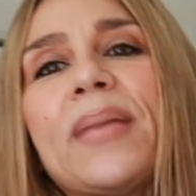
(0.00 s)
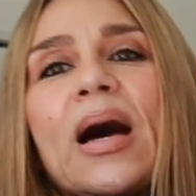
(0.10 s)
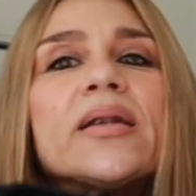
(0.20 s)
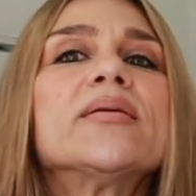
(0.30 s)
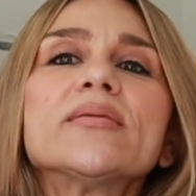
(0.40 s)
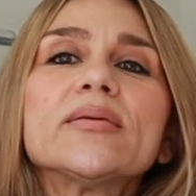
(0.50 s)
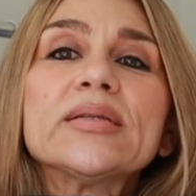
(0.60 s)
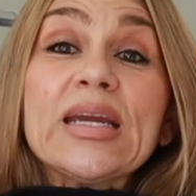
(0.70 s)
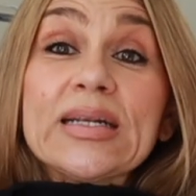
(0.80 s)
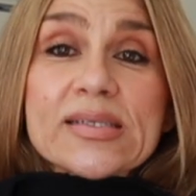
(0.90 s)
but
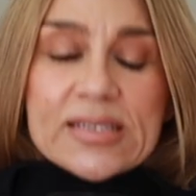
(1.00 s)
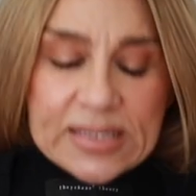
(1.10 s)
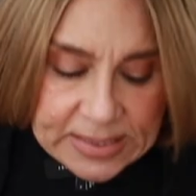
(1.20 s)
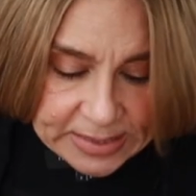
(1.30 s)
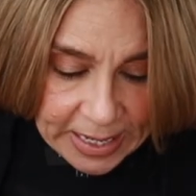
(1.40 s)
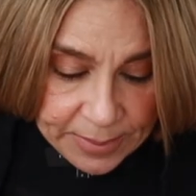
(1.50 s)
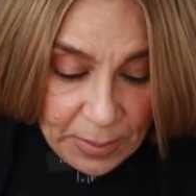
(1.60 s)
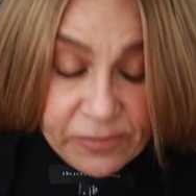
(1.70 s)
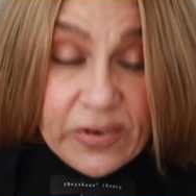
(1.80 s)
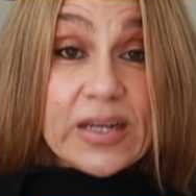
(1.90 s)
needless to say,
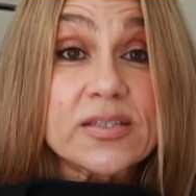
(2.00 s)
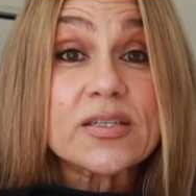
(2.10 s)
my friends,